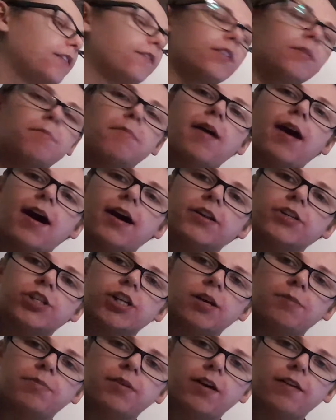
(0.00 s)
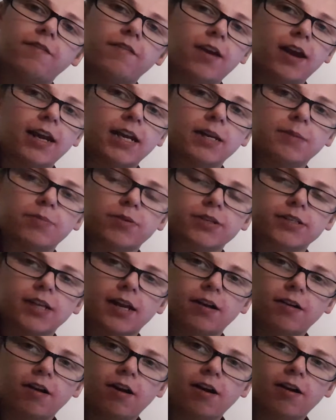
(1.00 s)
of the match above
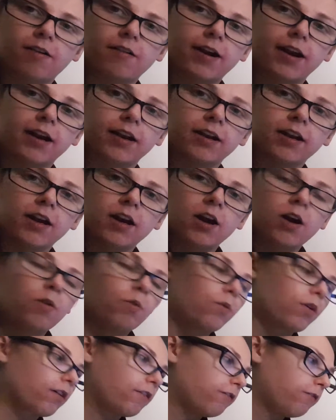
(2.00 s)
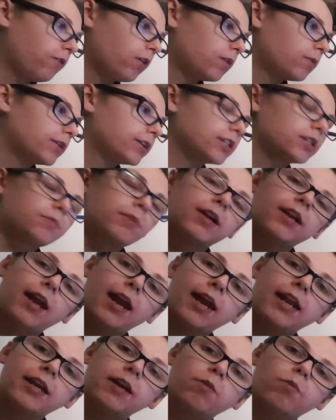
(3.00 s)
80% heart rate, where forwards spent
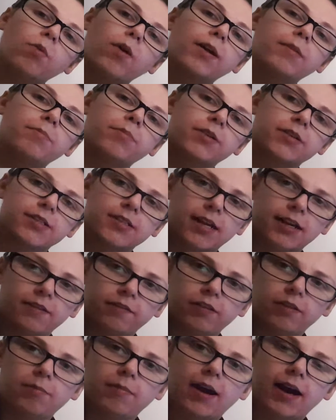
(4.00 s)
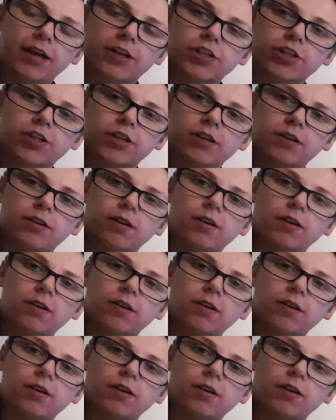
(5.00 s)
81% of the match